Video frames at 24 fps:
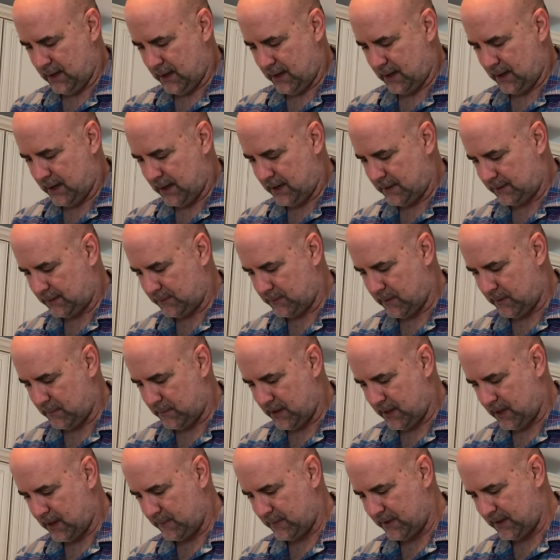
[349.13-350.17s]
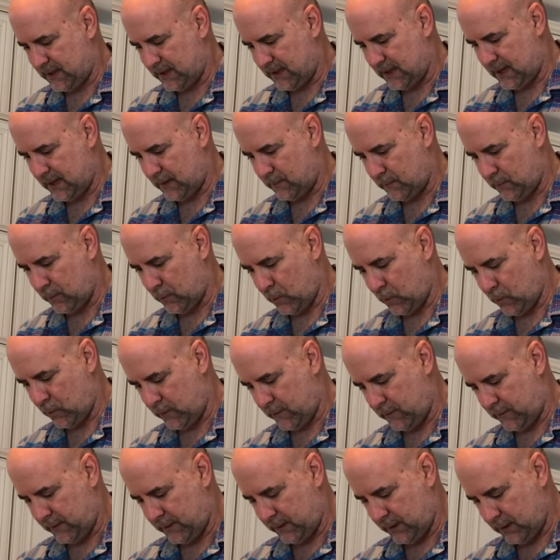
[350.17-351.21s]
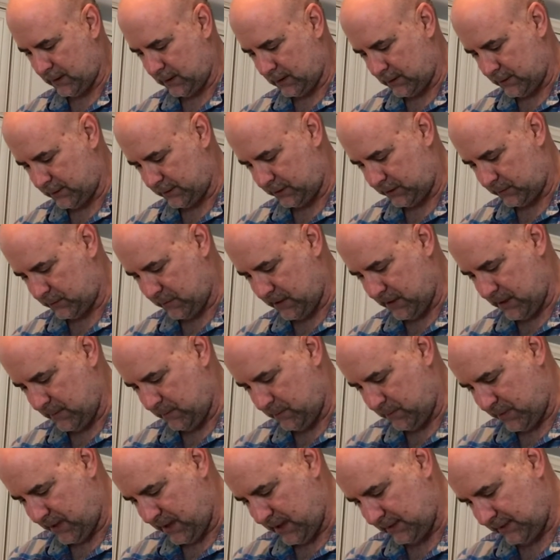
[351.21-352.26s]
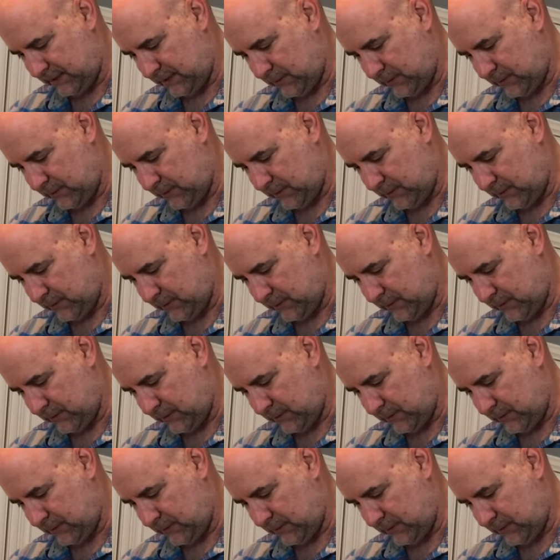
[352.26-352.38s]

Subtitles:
I guess my mom and dad were ordering the lunch meat based